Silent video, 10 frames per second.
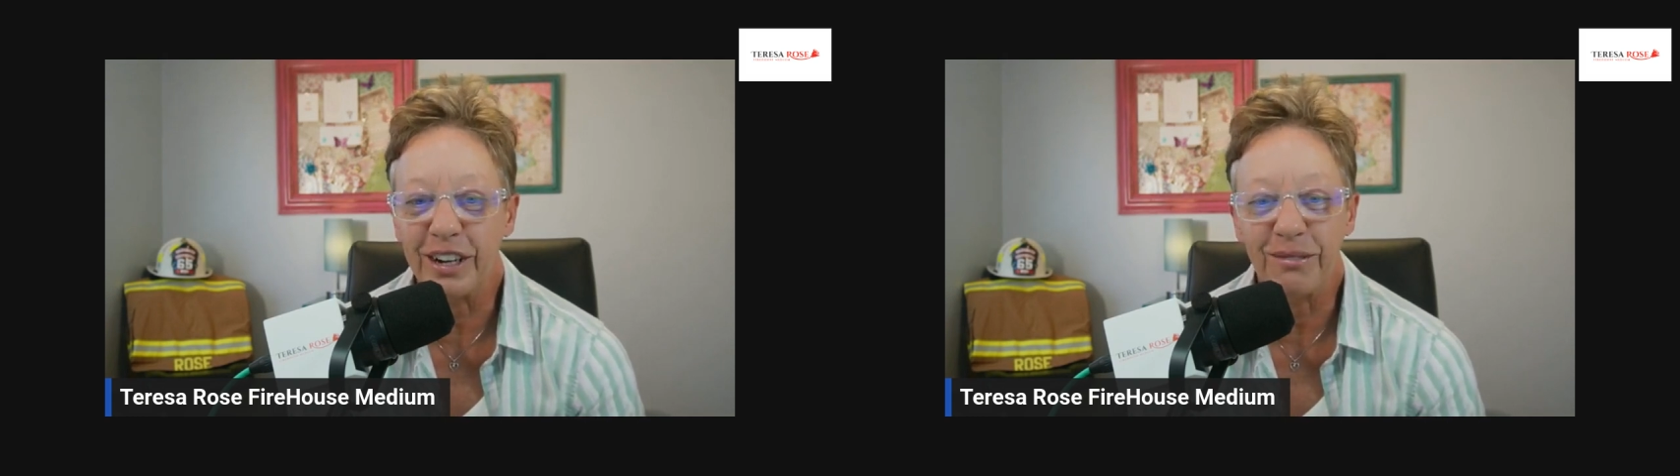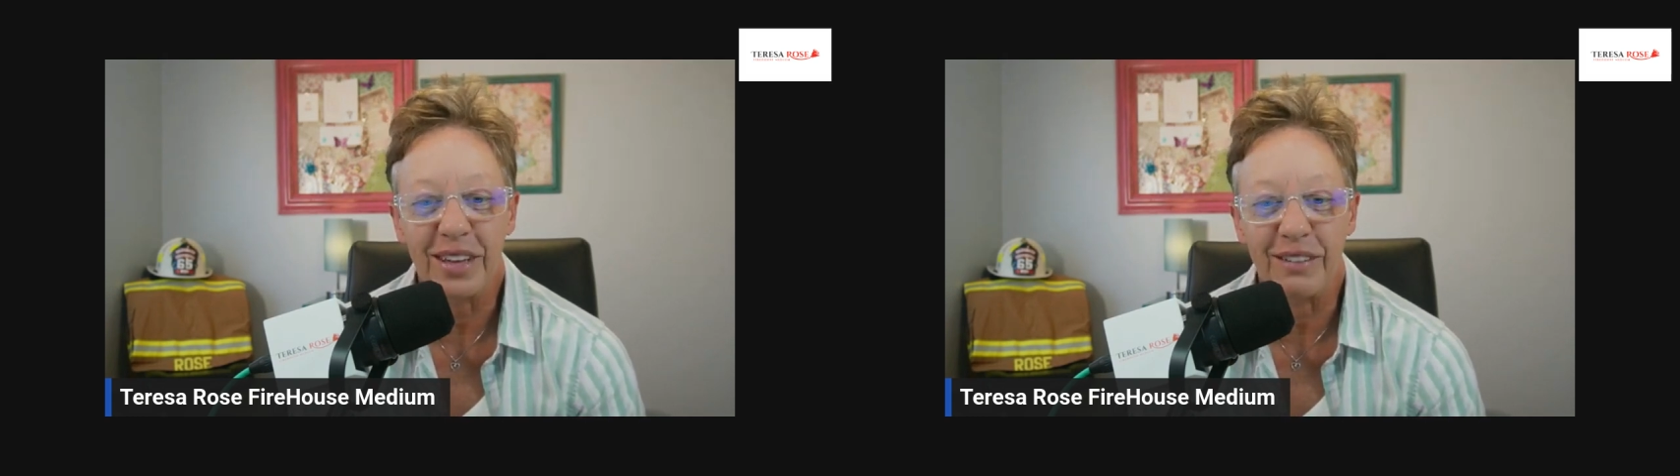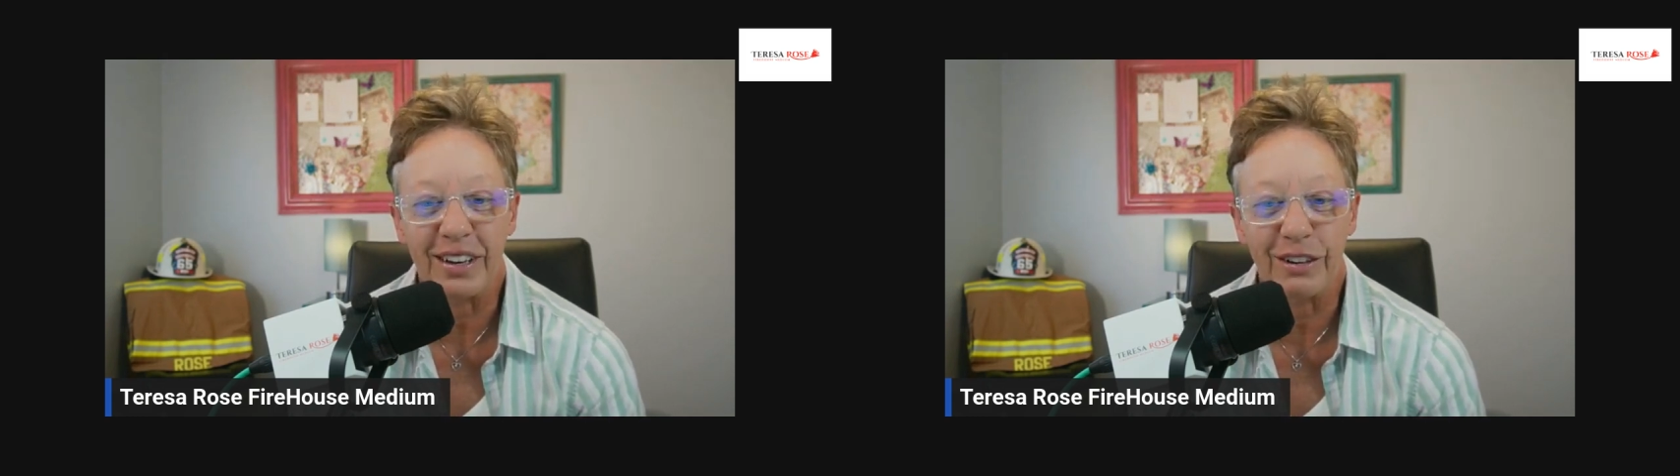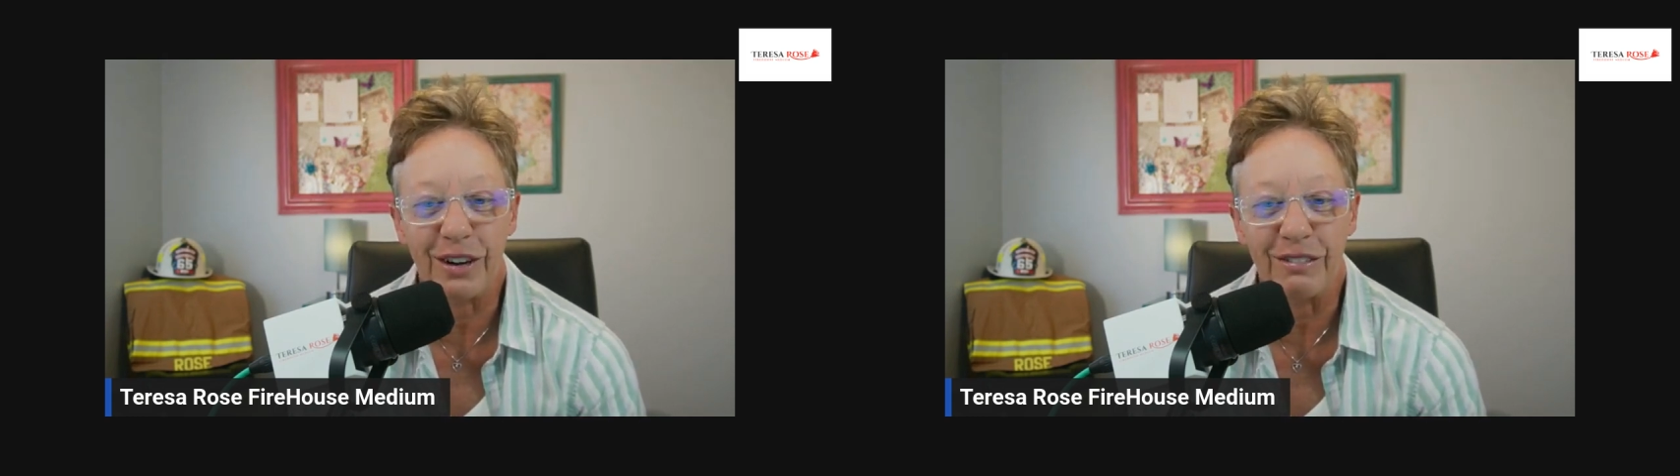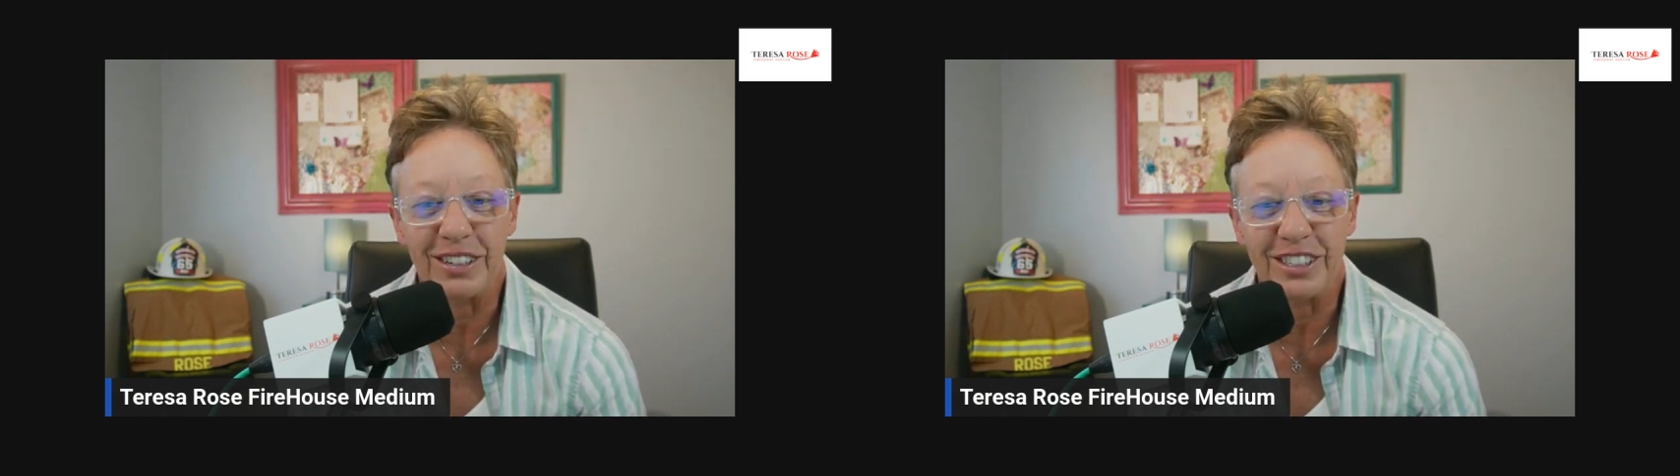there. Have a
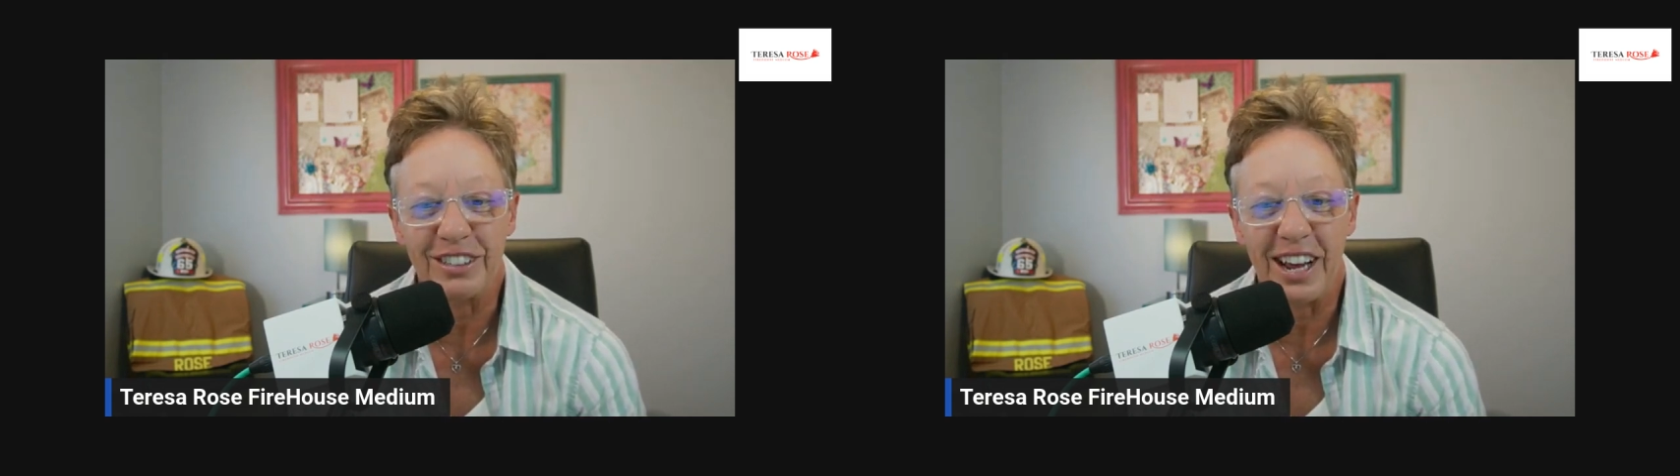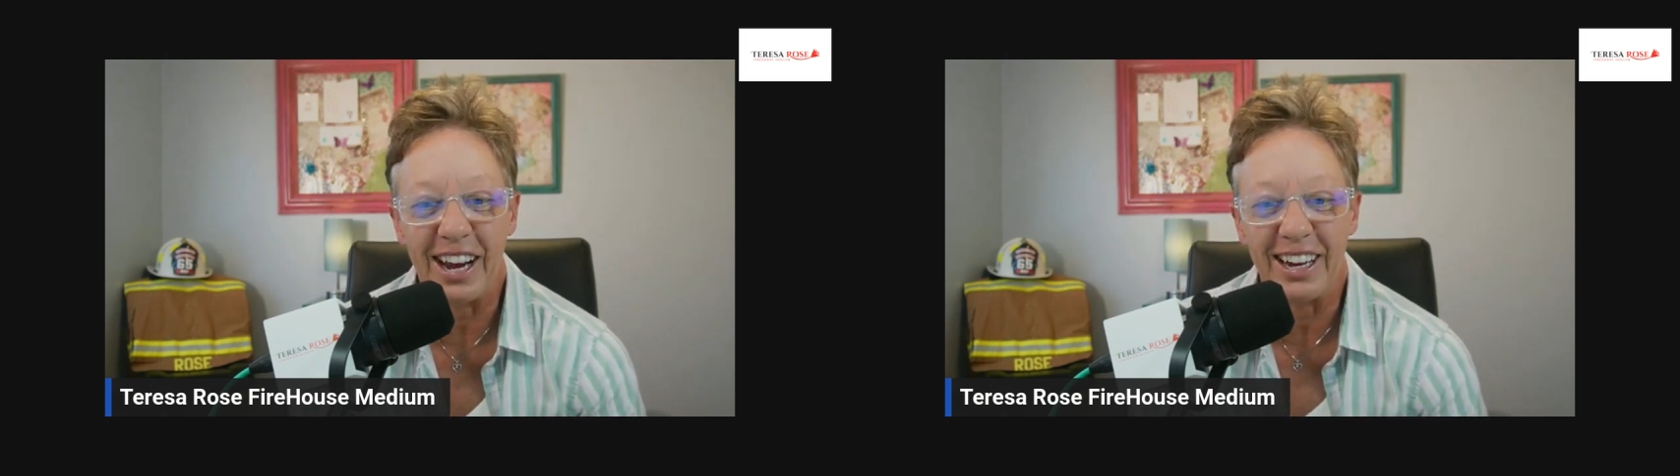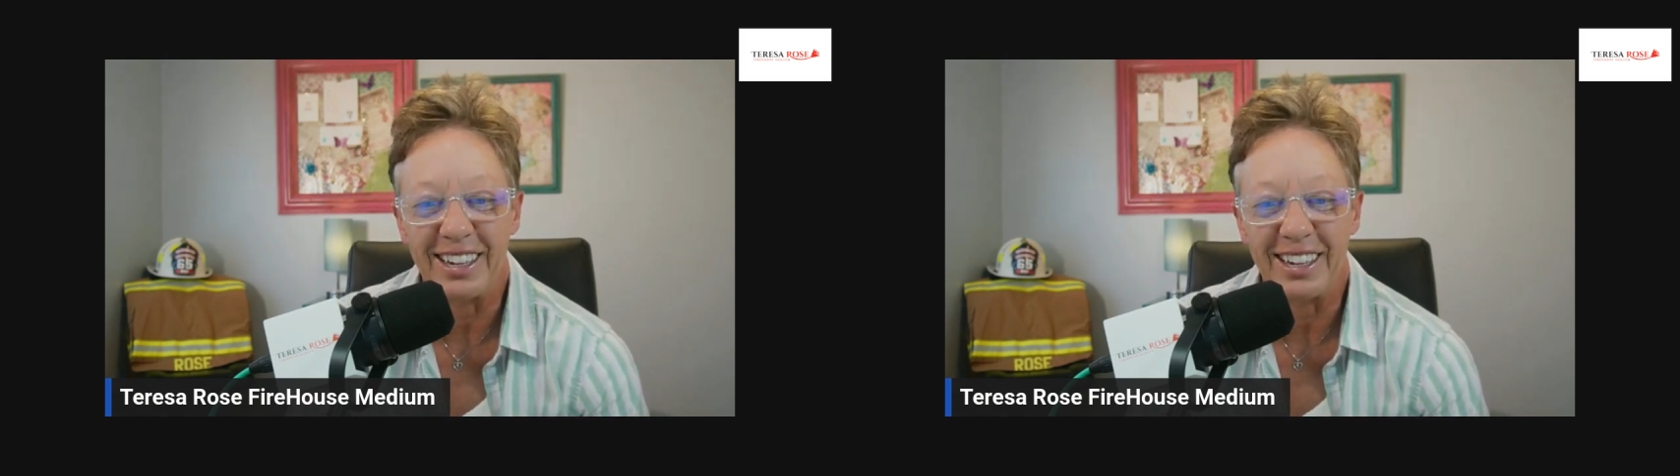great rest of your day.